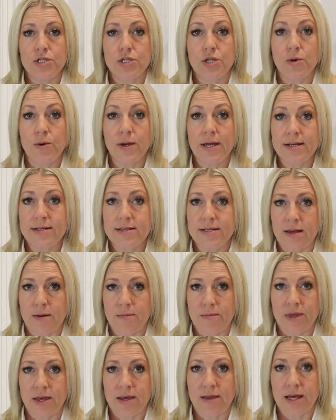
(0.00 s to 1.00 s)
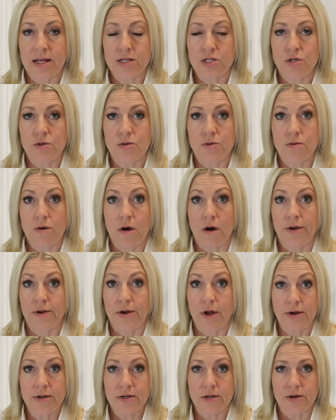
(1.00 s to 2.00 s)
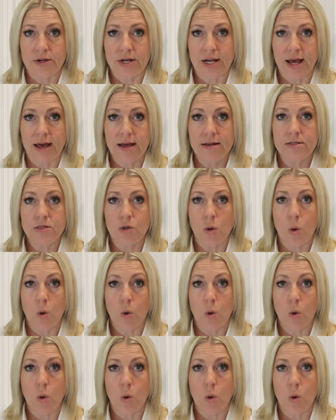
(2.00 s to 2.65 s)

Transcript: doing something that you are not good at,